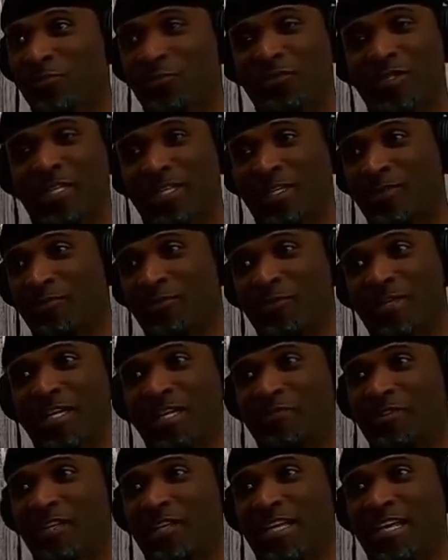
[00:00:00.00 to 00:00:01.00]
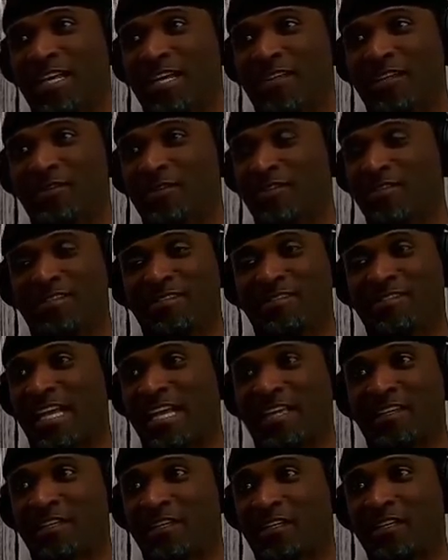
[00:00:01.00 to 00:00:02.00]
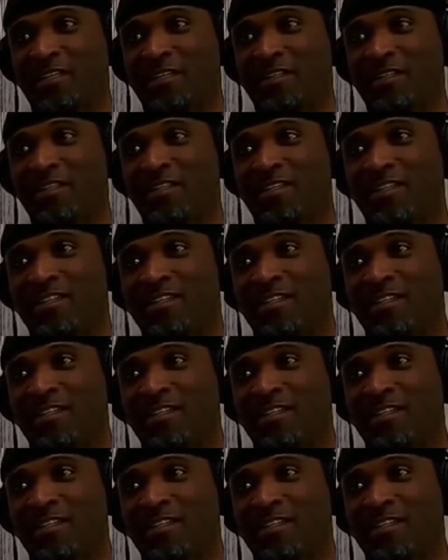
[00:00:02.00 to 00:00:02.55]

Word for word: like not even a, a second late. Yeah.